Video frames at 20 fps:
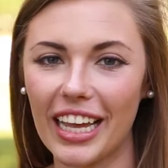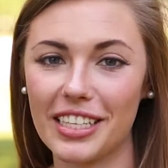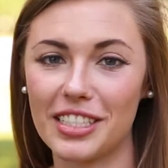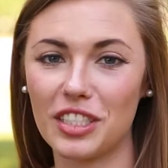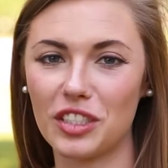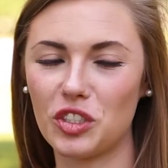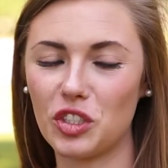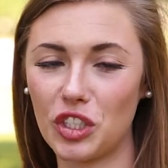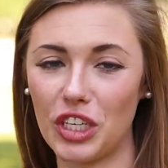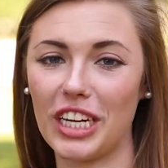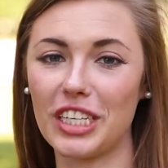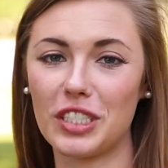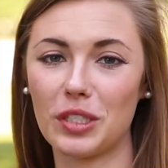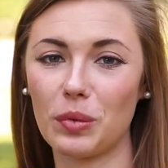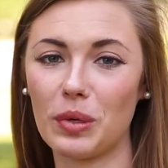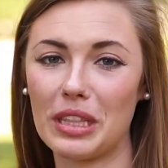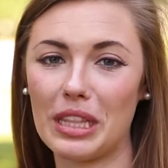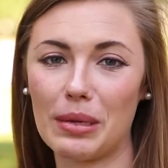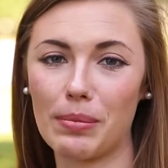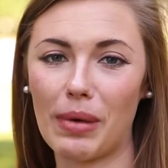It's a tradition
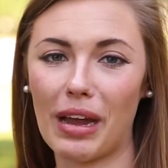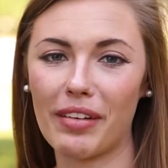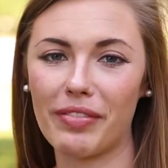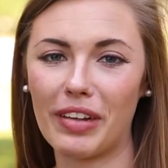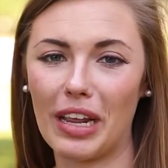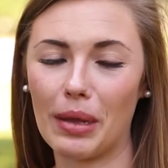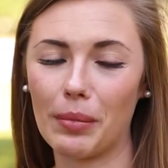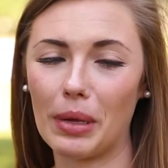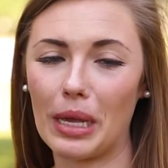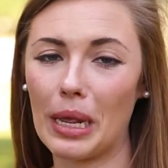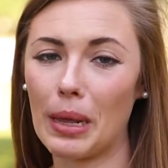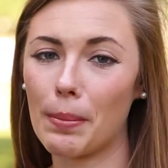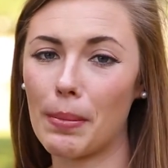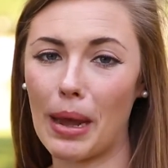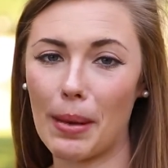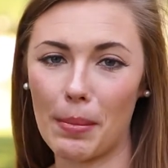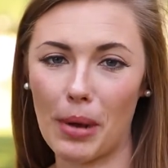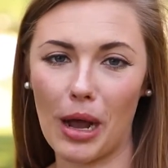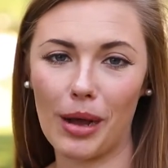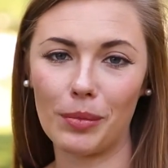within my family.
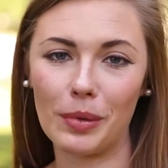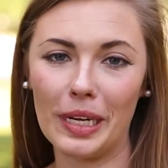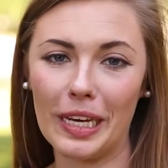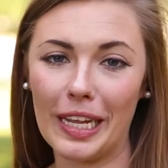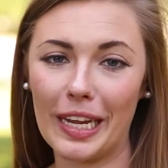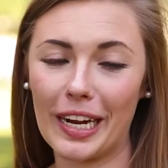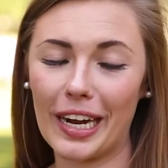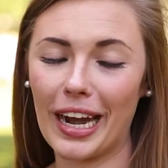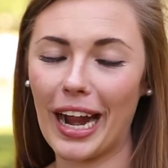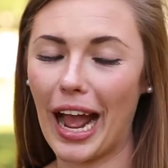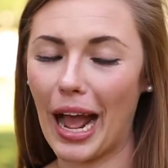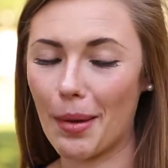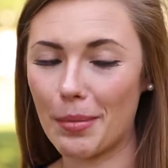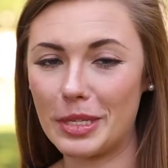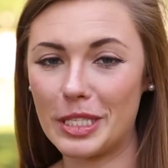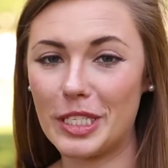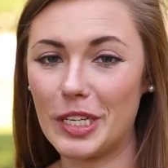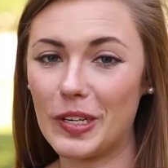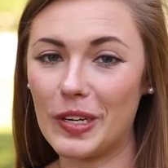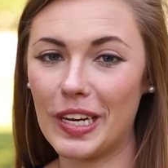My mom went here, I'm
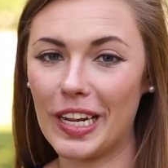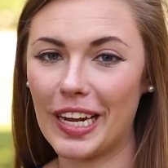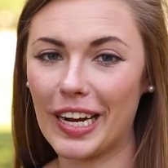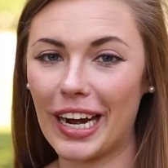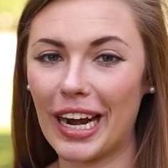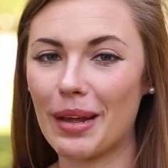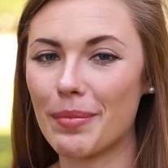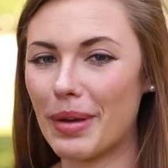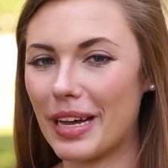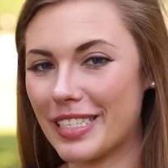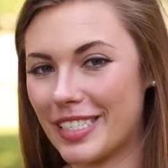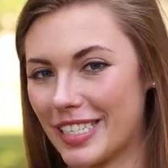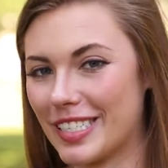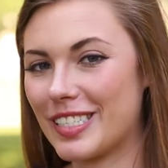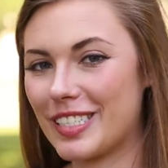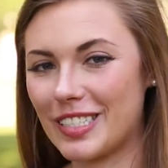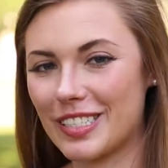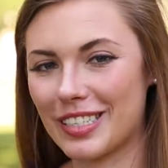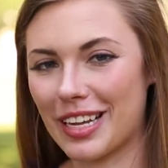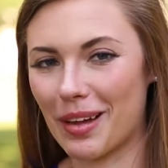a student here, and my
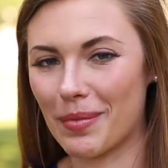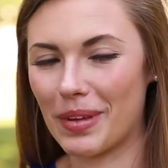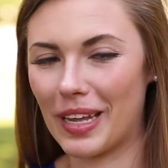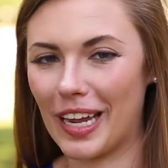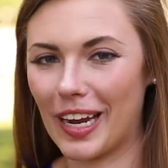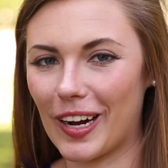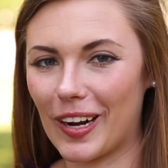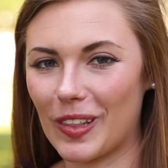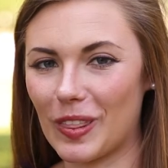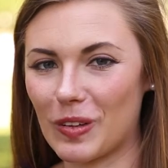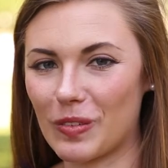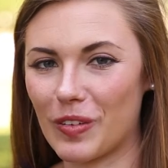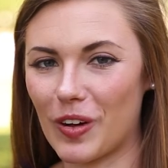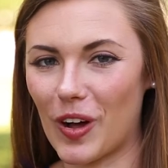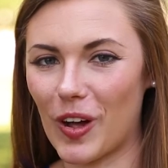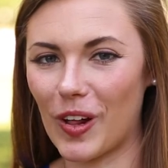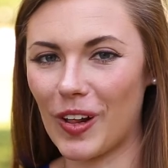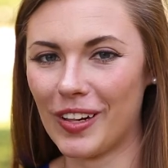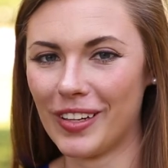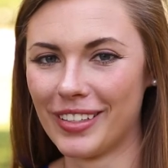sister's coming here in the
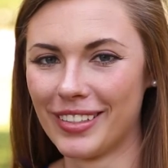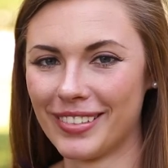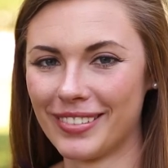fall.